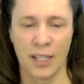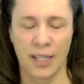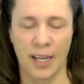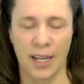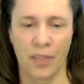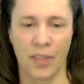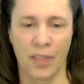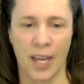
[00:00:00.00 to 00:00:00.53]

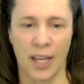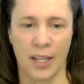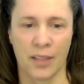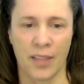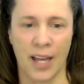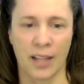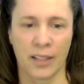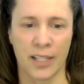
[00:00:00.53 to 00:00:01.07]
And then
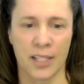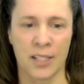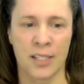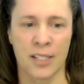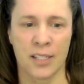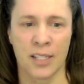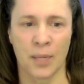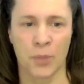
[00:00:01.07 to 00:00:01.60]
that leads to
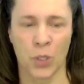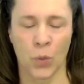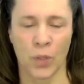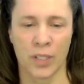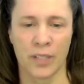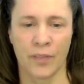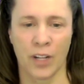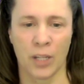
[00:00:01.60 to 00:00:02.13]

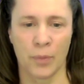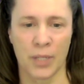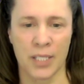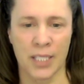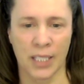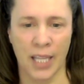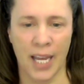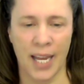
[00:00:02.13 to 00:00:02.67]
subsequent development
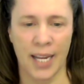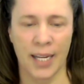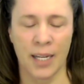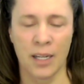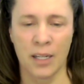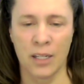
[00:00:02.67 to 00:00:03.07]
delay.